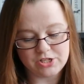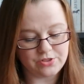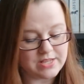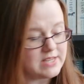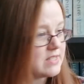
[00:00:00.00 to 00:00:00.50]

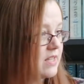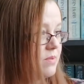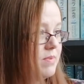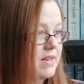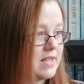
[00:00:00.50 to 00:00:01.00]
So these, at
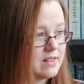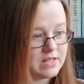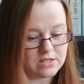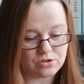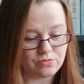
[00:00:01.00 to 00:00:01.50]
the minute,
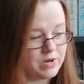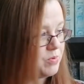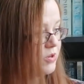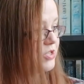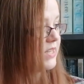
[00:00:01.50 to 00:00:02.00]
these 3
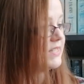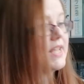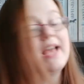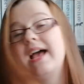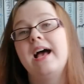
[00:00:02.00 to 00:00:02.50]

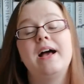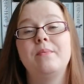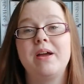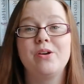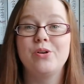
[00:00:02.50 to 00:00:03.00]
projects
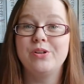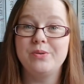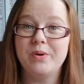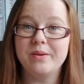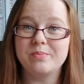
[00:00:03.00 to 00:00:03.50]
are my
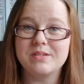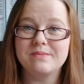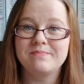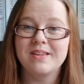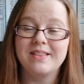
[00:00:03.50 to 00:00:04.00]
only
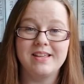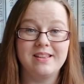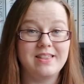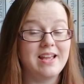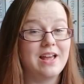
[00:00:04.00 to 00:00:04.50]
whips.
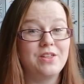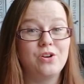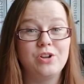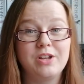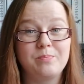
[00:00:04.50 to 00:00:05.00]
They are
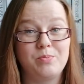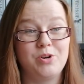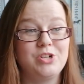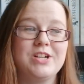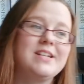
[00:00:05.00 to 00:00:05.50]
the only
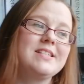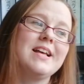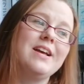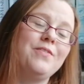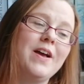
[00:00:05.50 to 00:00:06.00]
projects
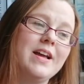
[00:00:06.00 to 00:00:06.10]
that I've